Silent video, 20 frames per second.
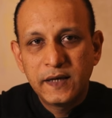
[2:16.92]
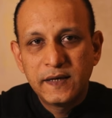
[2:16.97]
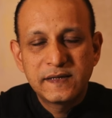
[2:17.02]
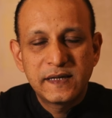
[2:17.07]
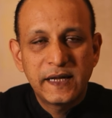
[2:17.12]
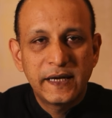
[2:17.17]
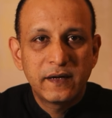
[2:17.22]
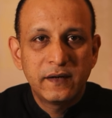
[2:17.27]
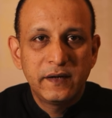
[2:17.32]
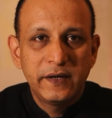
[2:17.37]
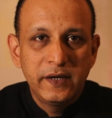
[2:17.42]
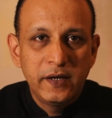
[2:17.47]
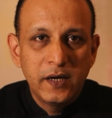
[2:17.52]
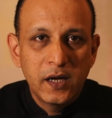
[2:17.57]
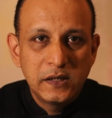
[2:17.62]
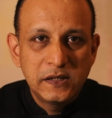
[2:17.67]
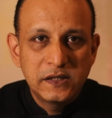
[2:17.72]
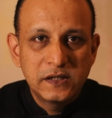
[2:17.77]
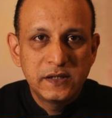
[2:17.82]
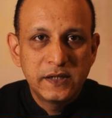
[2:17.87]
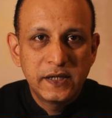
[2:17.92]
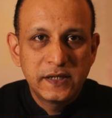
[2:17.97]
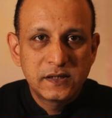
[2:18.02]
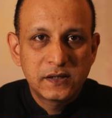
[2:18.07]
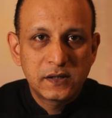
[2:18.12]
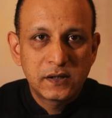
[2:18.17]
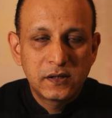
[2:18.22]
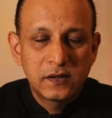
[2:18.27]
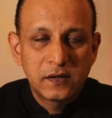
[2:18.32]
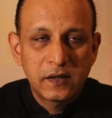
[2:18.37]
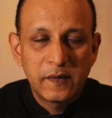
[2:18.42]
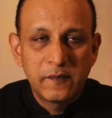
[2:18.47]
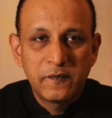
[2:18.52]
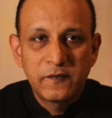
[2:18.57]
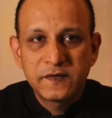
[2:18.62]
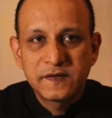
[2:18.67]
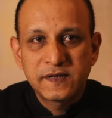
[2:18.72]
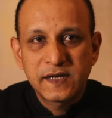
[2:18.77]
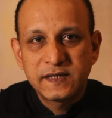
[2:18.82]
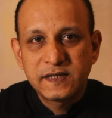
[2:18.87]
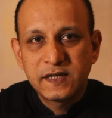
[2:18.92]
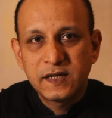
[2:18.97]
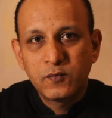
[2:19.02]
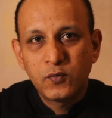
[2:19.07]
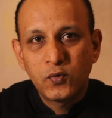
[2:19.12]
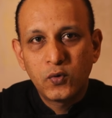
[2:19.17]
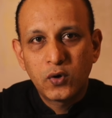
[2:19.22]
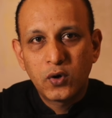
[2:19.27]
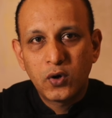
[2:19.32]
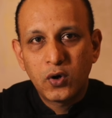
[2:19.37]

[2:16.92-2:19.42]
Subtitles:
is like an indulgent dessert, emphasizing more